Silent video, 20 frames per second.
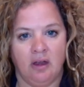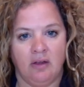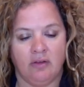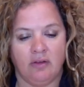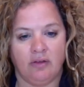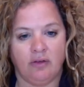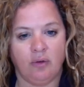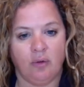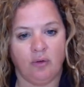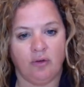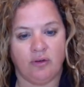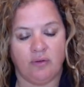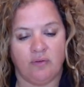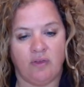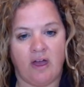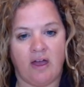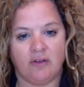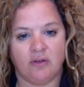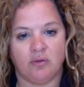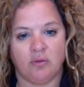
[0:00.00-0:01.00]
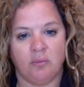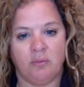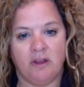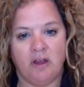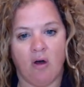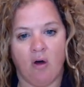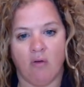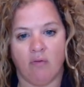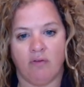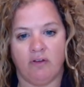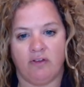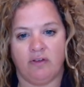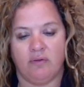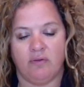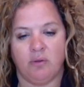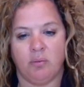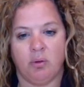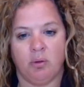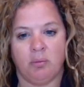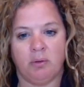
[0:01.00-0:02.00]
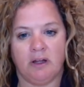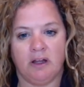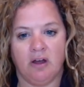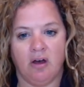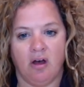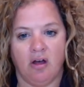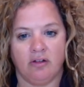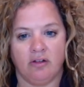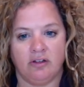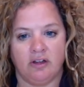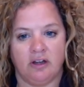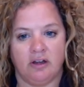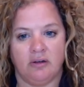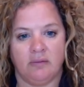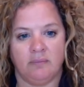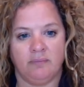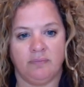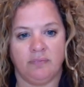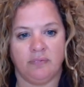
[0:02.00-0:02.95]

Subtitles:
The source of that's from the Office of the Public Guardian.